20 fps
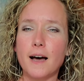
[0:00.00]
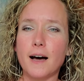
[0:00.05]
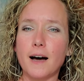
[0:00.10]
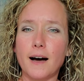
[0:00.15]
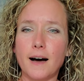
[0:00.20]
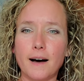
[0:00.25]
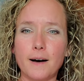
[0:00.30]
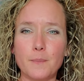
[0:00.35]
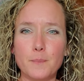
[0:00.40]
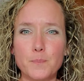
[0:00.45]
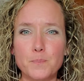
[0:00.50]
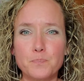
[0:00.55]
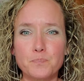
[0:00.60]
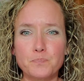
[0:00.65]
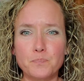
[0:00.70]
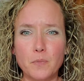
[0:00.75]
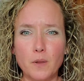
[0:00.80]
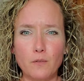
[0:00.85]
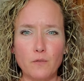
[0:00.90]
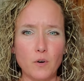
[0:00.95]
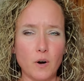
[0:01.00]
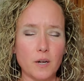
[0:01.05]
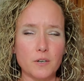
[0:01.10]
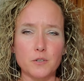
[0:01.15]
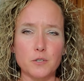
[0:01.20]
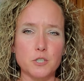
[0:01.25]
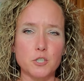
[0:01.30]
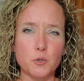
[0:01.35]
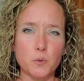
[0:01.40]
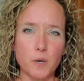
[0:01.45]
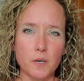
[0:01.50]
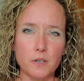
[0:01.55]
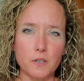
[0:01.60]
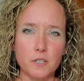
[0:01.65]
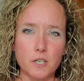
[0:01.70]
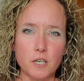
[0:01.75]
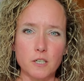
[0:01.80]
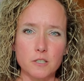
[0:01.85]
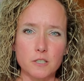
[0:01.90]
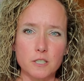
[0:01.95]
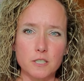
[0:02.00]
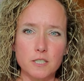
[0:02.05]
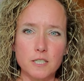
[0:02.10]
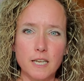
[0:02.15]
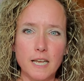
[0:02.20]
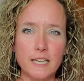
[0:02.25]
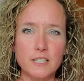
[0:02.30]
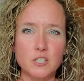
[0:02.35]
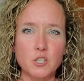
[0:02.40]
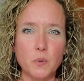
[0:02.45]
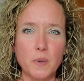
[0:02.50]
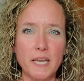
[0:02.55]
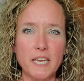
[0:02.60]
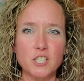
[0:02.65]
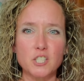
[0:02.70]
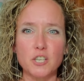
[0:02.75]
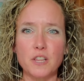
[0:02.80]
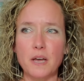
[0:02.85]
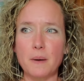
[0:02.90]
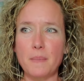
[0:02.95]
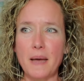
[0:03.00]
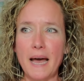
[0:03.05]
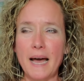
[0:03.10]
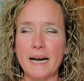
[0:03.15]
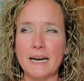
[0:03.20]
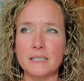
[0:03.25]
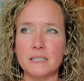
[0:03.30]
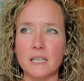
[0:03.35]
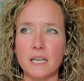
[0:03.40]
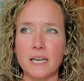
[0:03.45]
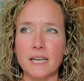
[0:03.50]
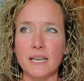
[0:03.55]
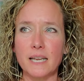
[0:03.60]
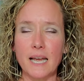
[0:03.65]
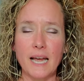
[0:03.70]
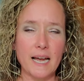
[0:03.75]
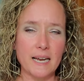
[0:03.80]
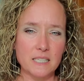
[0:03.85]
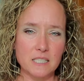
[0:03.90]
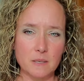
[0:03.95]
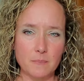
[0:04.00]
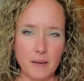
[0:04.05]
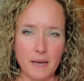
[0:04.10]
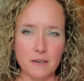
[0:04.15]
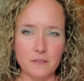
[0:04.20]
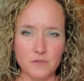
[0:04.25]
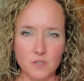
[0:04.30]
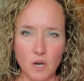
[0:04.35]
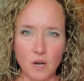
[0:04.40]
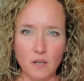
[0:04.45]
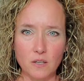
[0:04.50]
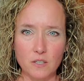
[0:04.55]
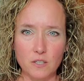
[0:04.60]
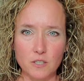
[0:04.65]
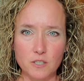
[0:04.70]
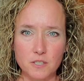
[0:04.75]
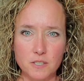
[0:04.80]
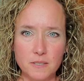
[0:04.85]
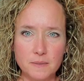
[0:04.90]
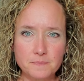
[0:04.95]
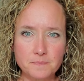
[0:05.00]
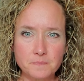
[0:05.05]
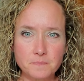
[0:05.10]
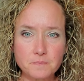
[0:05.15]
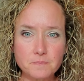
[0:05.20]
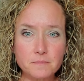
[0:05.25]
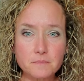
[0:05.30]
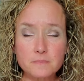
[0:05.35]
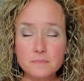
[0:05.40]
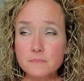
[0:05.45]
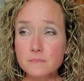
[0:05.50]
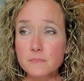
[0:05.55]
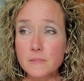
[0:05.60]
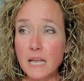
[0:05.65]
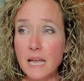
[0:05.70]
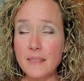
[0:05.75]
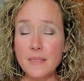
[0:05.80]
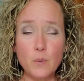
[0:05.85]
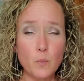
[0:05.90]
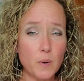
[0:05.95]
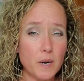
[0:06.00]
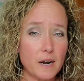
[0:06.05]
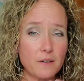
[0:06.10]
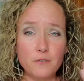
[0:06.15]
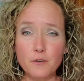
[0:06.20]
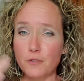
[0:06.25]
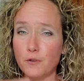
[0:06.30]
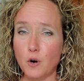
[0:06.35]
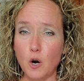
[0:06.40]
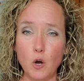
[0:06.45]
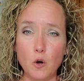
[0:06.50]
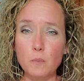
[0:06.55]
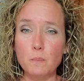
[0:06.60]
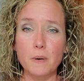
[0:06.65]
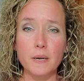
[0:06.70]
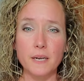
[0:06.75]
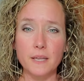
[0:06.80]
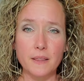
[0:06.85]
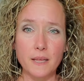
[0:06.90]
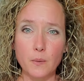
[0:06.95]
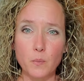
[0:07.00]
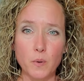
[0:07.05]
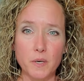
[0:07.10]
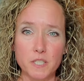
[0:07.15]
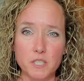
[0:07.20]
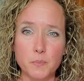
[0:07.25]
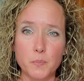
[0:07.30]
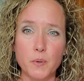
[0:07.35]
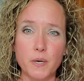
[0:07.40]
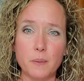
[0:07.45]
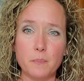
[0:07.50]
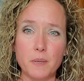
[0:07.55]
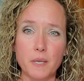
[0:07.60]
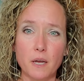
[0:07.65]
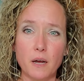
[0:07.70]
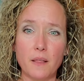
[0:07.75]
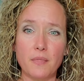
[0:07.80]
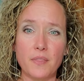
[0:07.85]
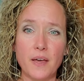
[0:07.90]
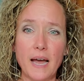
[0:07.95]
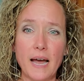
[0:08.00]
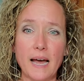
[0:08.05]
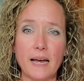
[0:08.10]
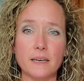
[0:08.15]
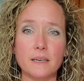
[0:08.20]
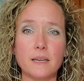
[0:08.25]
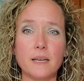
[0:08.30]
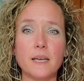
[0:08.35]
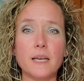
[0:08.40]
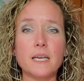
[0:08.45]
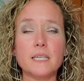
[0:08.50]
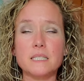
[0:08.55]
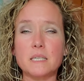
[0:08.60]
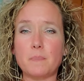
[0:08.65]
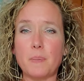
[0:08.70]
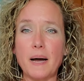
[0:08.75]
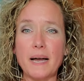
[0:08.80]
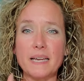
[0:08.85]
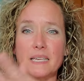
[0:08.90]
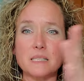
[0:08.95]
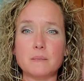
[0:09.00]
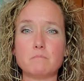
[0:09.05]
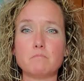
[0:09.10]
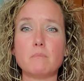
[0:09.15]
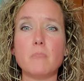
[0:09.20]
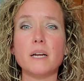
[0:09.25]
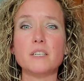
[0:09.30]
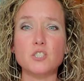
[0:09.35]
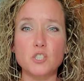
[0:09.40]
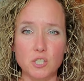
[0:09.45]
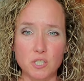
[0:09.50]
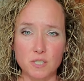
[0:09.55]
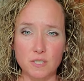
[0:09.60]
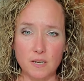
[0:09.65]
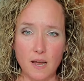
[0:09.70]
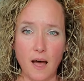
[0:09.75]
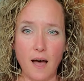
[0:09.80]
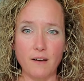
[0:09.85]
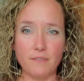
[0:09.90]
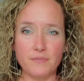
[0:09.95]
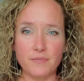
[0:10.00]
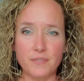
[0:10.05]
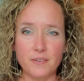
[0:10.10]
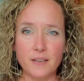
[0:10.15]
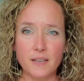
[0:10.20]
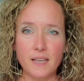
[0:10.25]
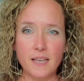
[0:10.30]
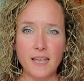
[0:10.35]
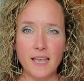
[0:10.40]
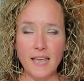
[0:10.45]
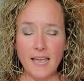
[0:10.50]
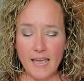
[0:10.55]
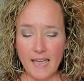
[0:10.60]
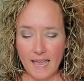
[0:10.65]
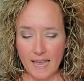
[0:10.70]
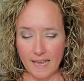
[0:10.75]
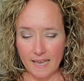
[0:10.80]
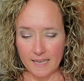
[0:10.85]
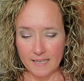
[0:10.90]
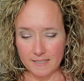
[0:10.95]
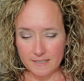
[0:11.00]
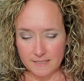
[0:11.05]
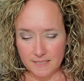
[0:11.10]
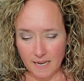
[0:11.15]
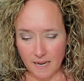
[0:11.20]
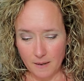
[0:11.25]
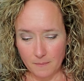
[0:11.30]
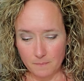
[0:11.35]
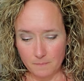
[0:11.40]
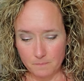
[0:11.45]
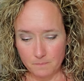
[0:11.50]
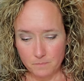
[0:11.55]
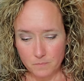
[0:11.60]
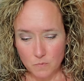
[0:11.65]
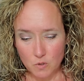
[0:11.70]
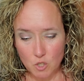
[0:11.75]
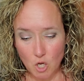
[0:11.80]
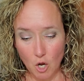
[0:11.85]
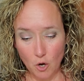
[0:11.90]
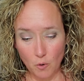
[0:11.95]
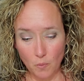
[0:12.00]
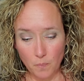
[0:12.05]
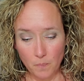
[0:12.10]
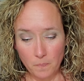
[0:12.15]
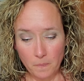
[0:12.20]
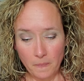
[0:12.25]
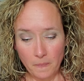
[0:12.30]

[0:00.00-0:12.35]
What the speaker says: for under $200. And so each of them had like X amount of dollars and then whatever their own money they wanted to bring beyond that to buy as much stuff. And so